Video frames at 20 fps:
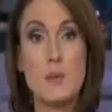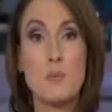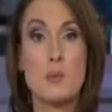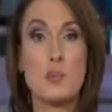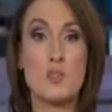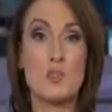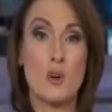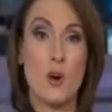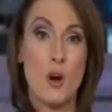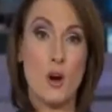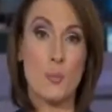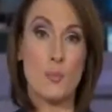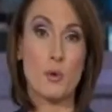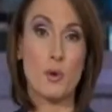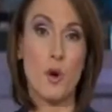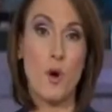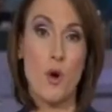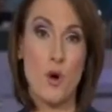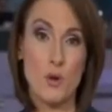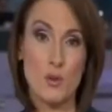Mr.
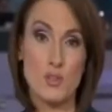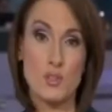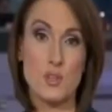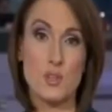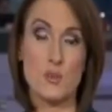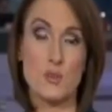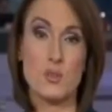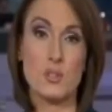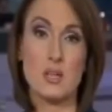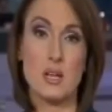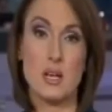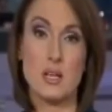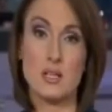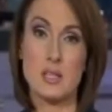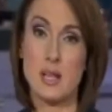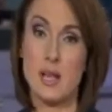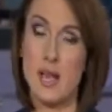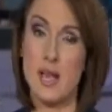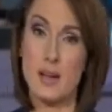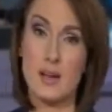Harper also
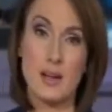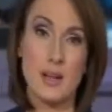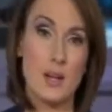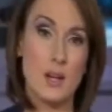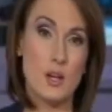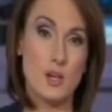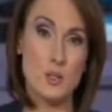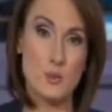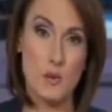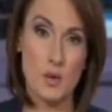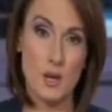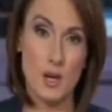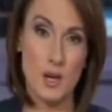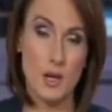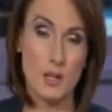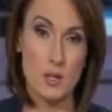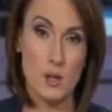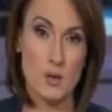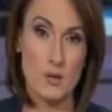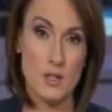says that Canada is
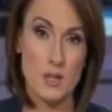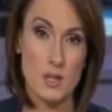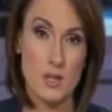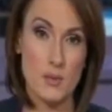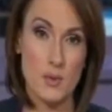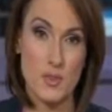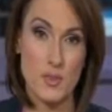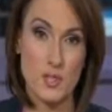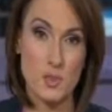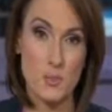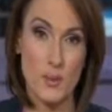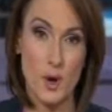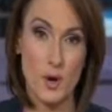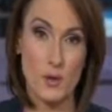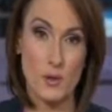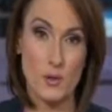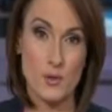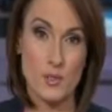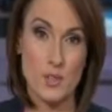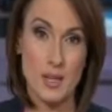working closely with its
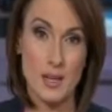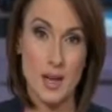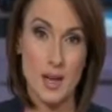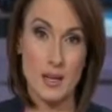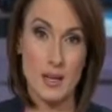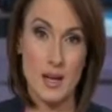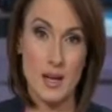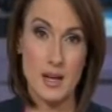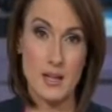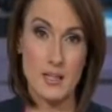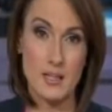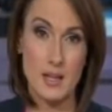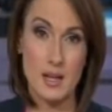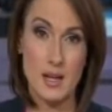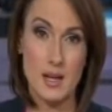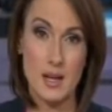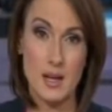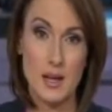partners and allies.